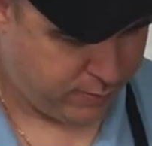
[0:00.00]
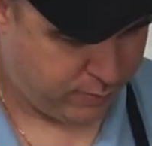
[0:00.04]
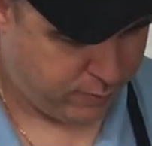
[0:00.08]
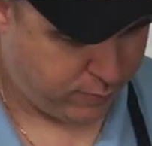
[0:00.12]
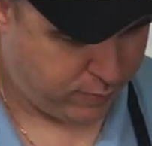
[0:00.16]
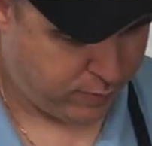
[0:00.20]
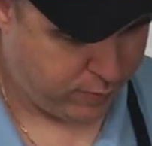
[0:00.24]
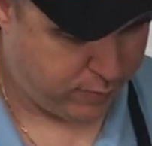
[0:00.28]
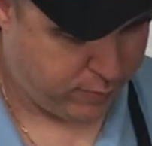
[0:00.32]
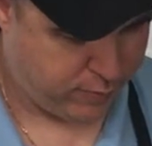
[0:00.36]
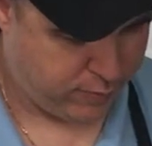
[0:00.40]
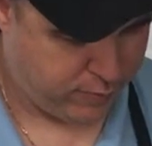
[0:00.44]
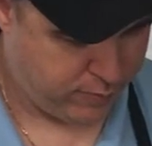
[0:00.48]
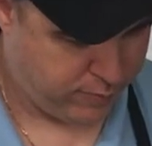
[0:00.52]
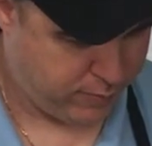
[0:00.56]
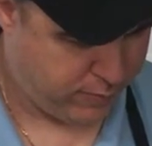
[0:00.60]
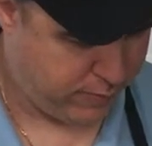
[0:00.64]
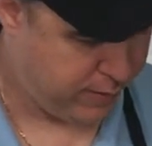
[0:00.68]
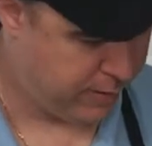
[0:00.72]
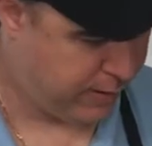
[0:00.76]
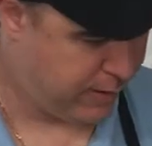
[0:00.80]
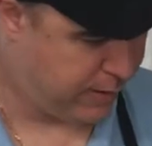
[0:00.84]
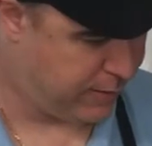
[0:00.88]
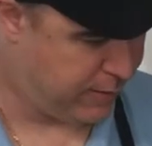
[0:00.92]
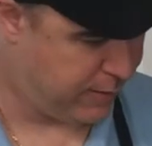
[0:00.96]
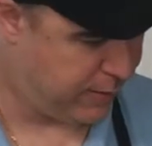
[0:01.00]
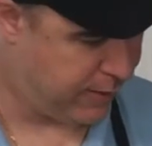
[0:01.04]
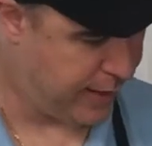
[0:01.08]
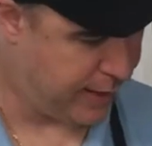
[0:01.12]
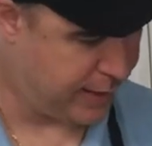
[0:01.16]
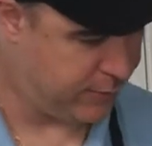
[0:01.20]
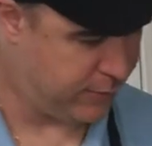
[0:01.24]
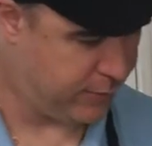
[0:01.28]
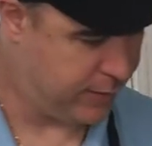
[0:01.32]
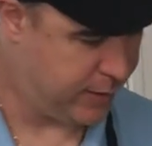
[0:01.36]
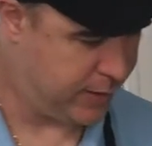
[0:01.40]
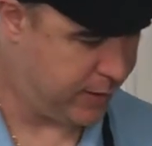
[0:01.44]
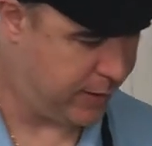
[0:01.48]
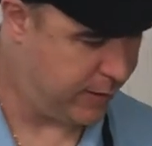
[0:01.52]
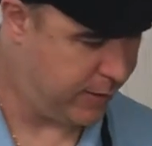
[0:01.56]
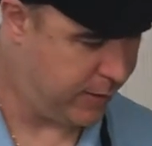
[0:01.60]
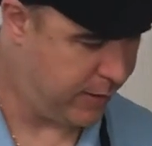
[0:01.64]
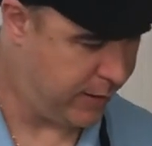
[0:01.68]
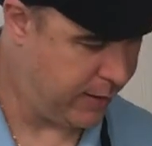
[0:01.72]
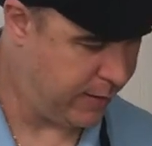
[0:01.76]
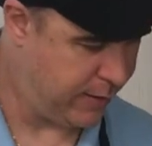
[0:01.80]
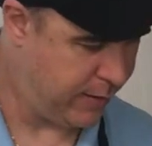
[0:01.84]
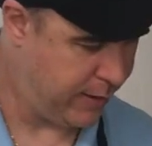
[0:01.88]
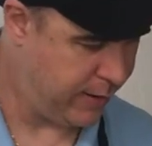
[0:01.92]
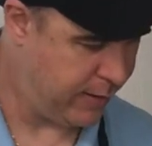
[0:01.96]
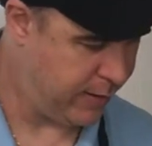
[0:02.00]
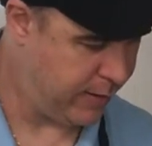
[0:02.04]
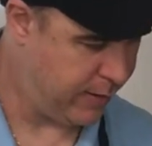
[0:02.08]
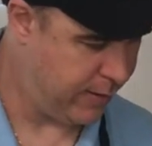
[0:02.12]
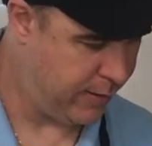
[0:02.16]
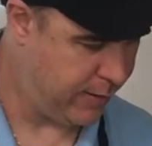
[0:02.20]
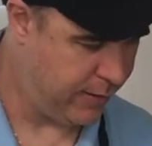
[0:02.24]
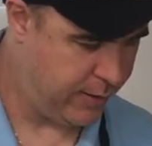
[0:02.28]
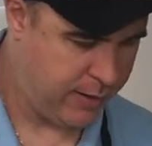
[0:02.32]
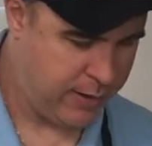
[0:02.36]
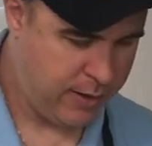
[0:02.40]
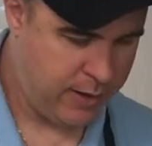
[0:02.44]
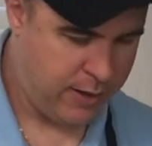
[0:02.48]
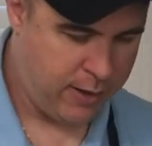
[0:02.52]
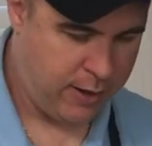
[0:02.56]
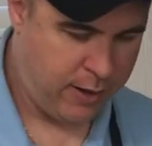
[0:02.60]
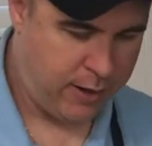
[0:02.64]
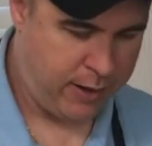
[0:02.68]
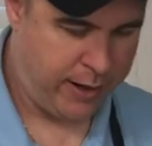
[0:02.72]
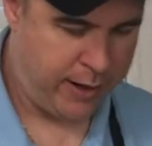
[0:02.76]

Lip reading: we're get the last ones there. You got like, all